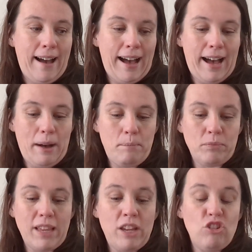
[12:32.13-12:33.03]

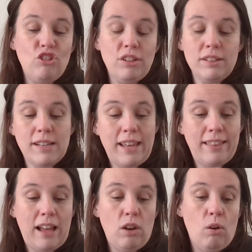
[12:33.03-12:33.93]
It shouldn't
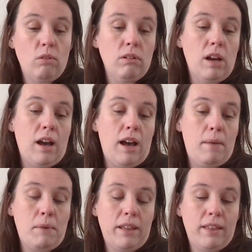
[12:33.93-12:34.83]
take that long.
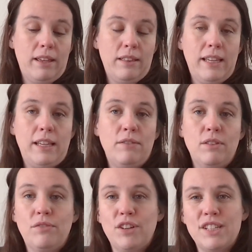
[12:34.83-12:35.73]
I think
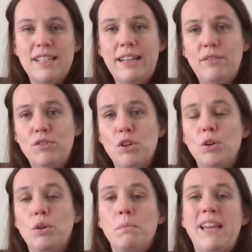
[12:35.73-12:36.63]
the first sleeve
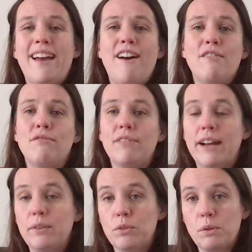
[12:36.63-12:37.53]
took me
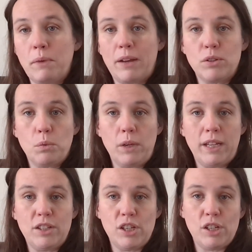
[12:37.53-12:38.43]
around about a
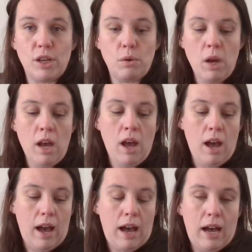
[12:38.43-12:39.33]
week to do.
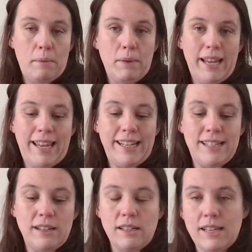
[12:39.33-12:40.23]

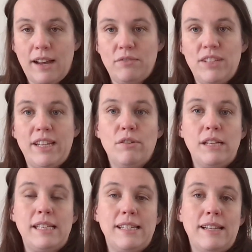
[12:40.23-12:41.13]
It does have
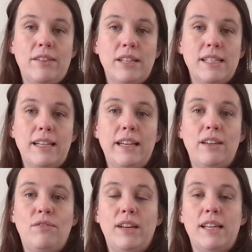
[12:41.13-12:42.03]
decreases down the
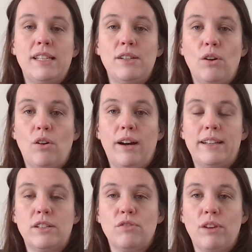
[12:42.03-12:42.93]
sleeve. It's not
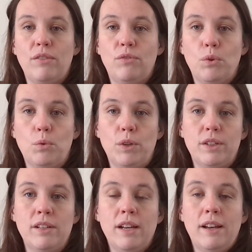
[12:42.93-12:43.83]
as
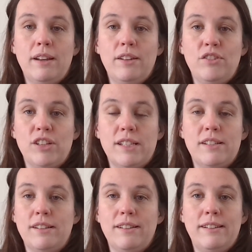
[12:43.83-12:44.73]
straightforward,
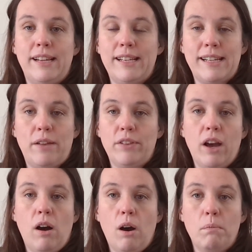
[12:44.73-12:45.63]
just knit down the
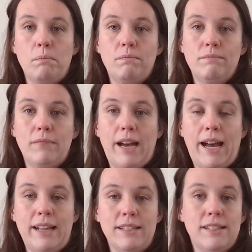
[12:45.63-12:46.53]
arm
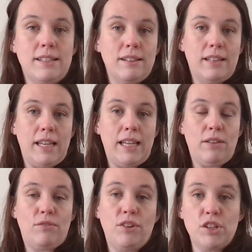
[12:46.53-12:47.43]
as
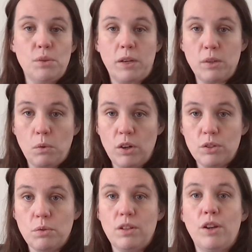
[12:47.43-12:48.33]
the first sweater
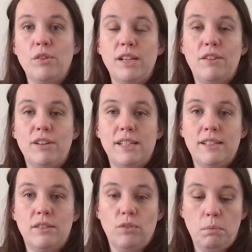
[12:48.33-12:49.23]
was, with no
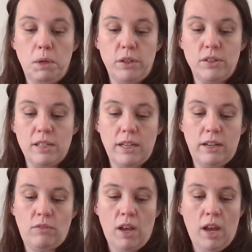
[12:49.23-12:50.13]
decreases for the balloon
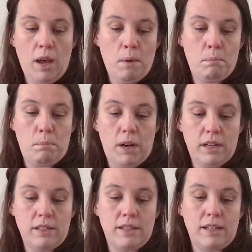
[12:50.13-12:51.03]
sleeve.
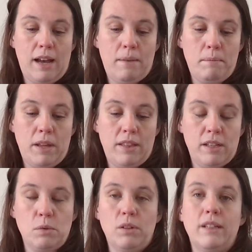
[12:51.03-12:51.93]
But
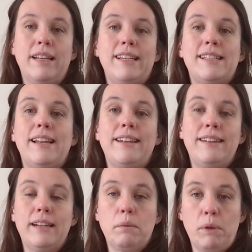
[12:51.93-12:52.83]
this one is a
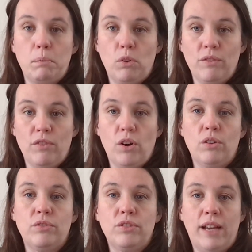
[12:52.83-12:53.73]
little bit more
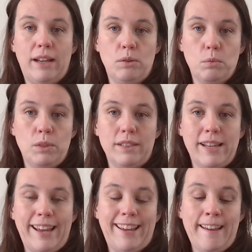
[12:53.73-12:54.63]
involved and will
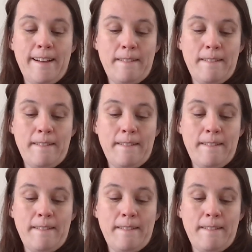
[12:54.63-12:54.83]
take